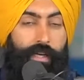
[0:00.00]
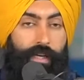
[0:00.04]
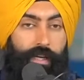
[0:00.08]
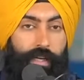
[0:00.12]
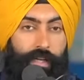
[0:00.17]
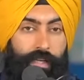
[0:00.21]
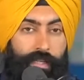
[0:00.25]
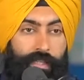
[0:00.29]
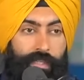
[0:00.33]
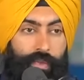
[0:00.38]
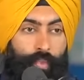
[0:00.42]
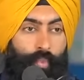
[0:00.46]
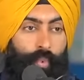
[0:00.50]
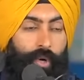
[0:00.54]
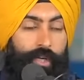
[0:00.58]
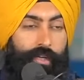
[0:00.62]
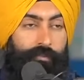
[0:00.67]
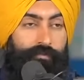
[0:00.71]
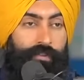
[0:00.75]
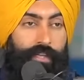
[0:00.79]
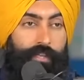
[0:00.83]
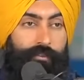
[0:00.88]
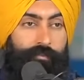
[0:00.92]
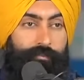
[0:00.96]
is one
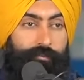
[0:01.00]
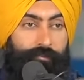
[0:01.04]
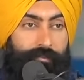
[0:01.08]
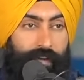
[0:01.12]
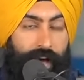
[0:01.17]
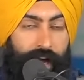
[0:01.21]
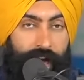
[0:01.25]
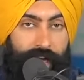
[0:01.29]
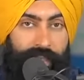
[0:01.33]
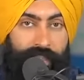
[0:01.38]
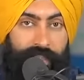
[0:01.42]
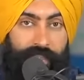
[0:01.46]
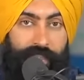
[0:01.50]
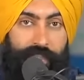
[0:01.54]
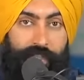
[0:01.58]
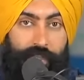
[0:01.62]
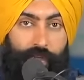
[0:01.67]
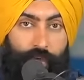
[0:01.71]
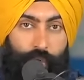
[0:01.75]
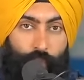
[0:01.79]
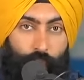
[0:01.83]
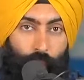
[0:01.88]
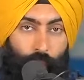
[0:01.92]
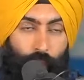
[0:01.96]
of the
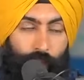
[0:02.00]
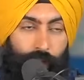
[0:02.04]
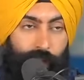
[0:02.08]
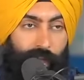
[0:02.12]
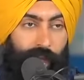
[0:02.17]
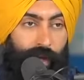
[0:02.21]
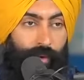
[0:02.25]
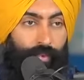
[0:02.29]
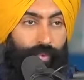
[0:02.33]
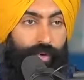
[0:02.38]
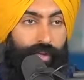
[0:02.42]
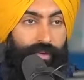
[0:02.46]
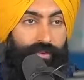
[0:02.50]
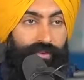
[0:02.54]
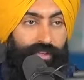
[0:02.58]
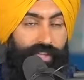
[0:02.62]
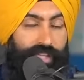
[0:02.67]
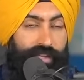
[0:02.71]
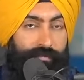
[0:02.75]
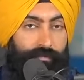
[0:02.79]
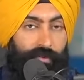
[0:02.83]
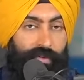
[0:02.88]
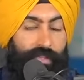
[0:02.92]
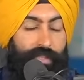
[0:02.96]
fastest growing and one of
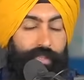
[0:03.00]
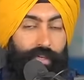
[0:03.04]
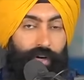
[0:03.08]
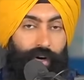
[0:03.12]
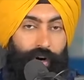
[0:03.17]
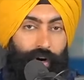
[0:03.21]
the most